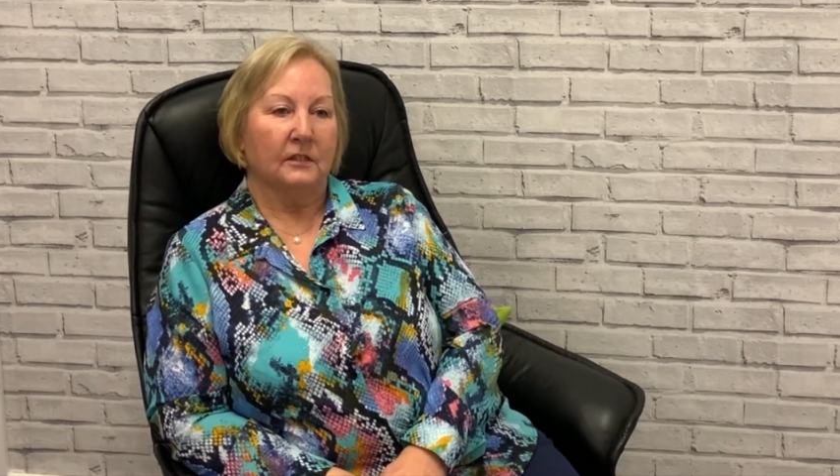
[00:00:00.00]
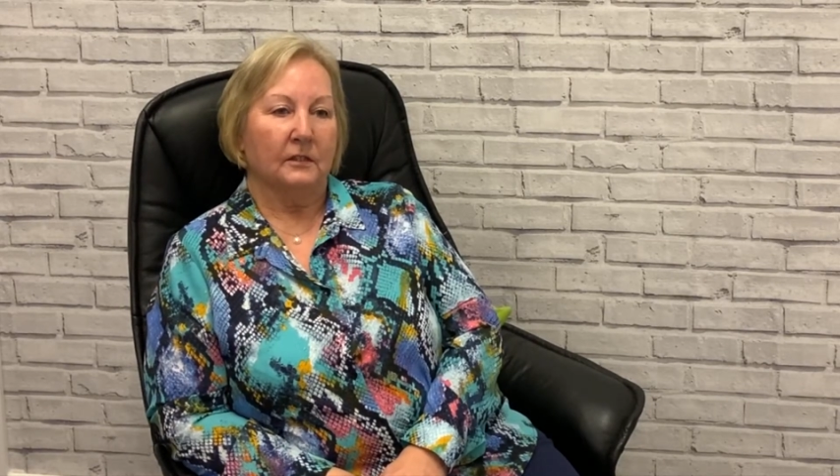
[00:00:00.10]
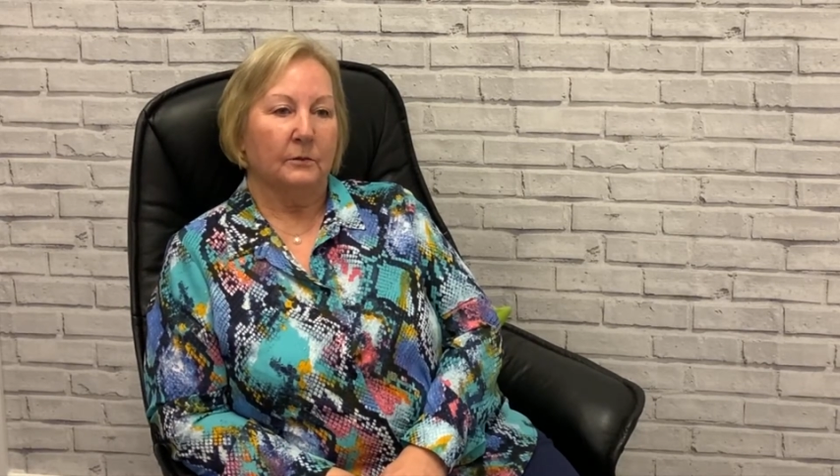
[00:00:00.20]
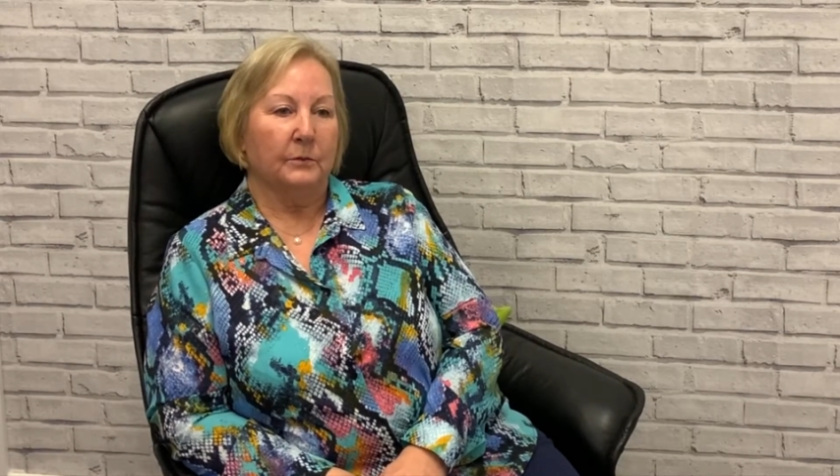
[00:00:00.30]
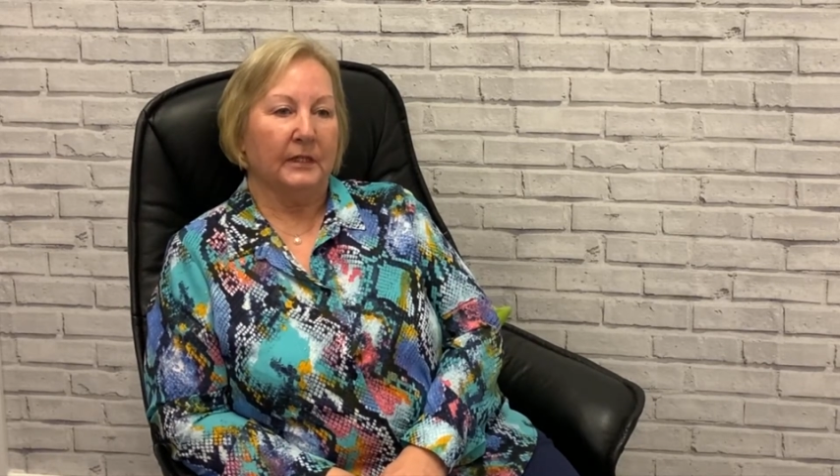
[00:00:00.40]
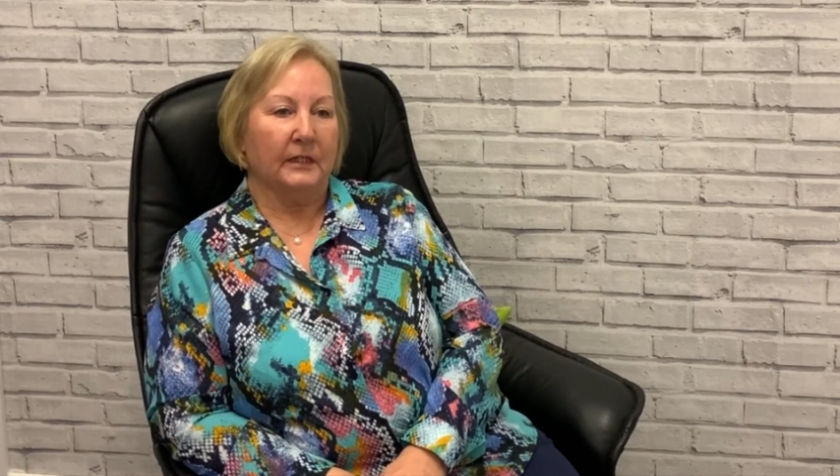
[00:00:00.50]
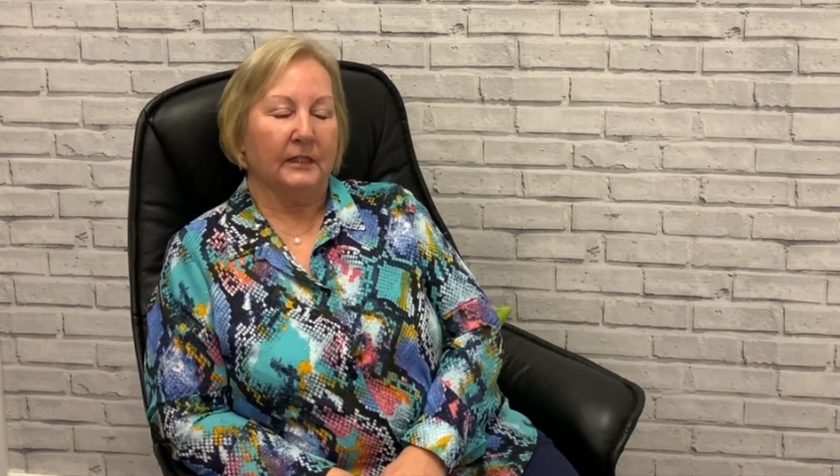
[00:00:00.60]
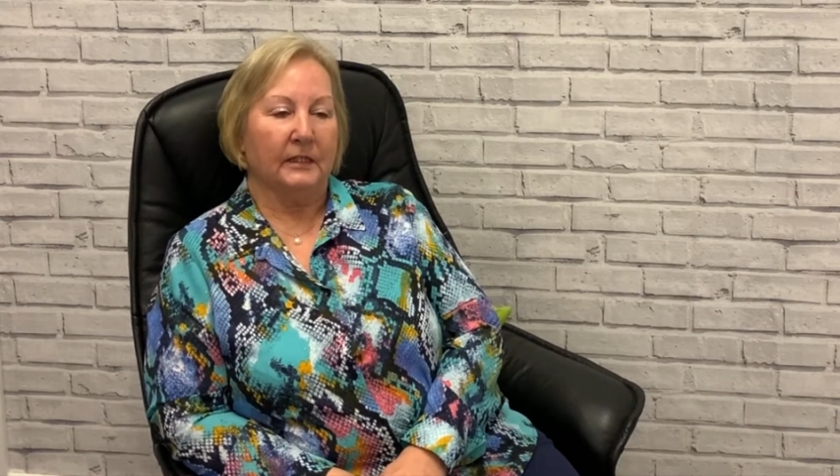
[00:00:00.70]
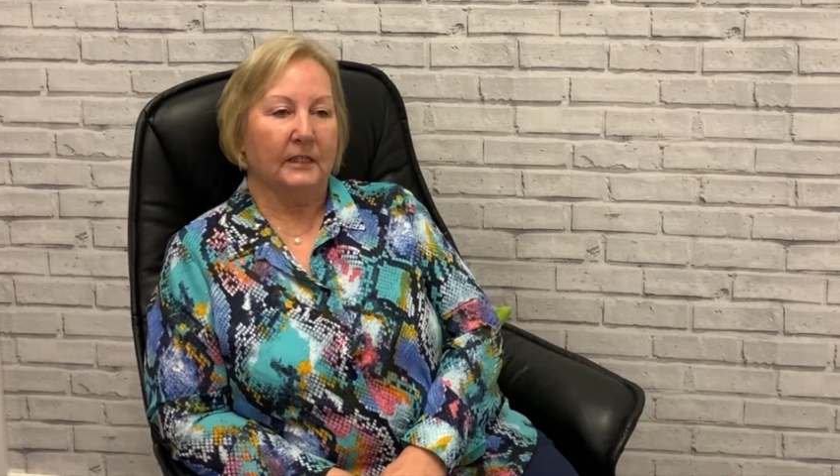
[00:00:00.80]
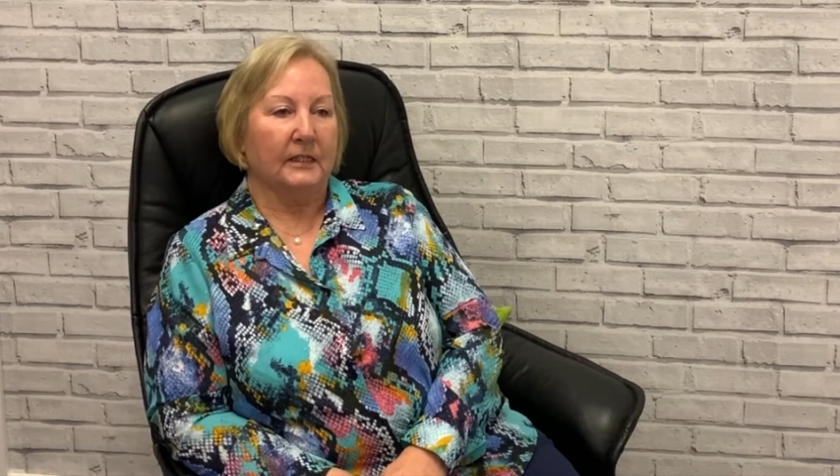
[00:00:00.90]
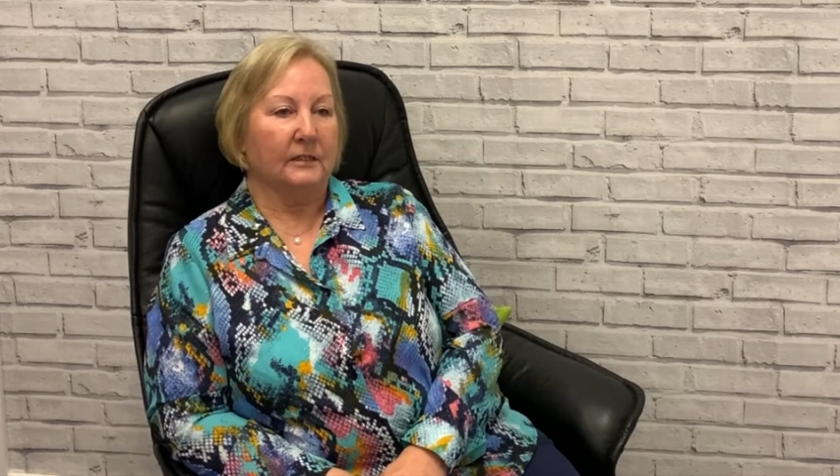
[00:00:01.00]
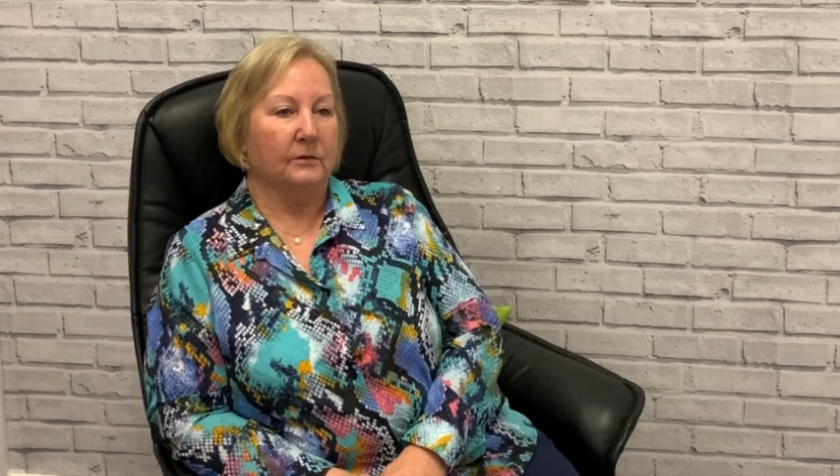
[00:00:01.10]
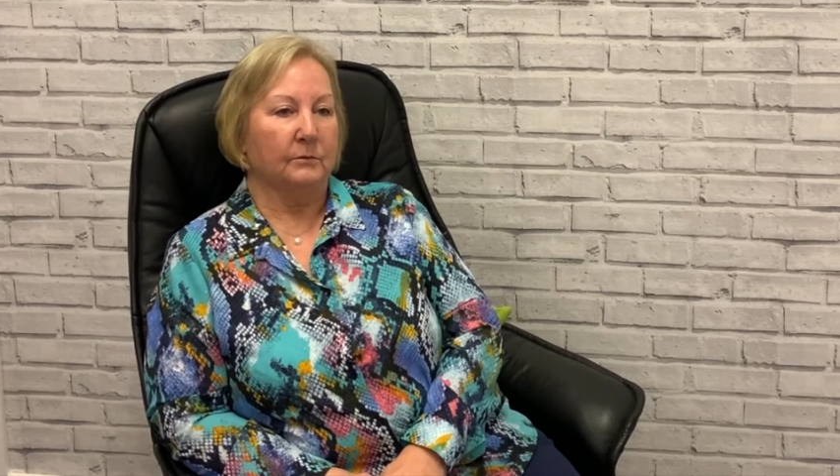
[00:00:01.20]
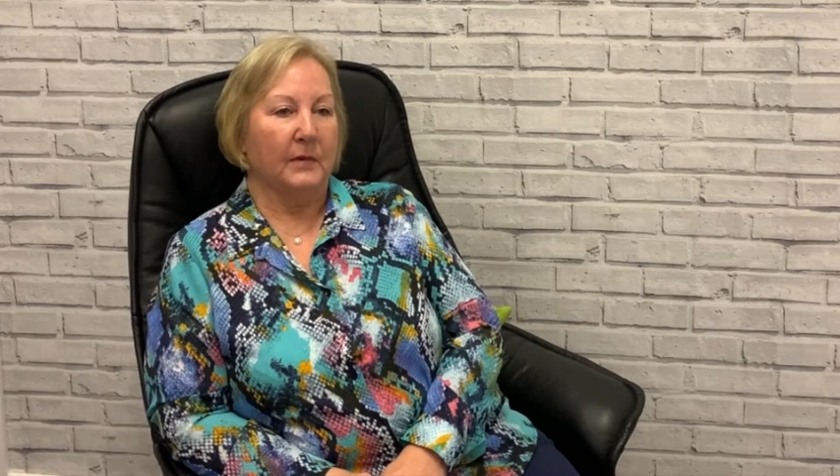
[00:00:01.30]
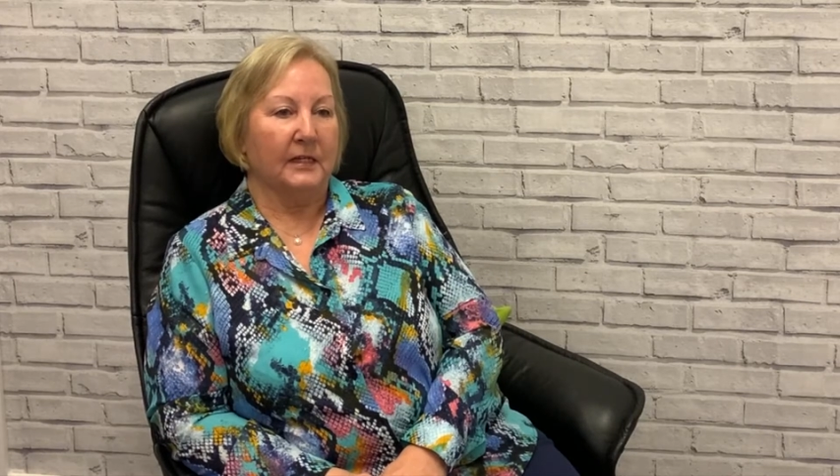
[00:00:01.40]
me in
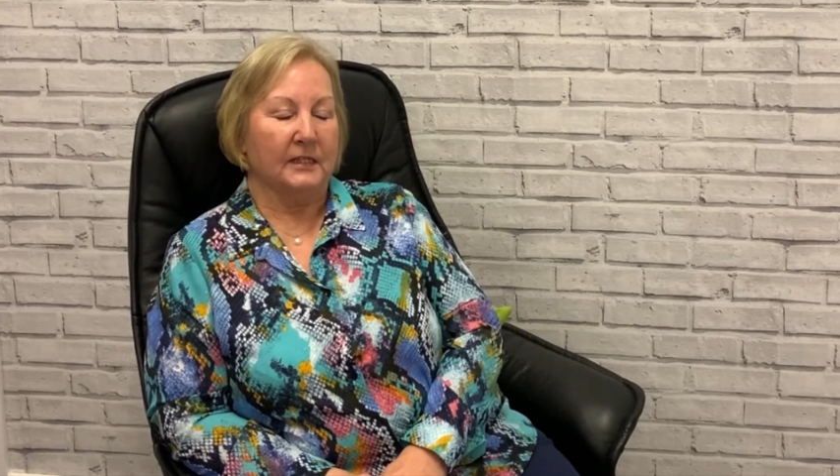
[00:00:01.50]
many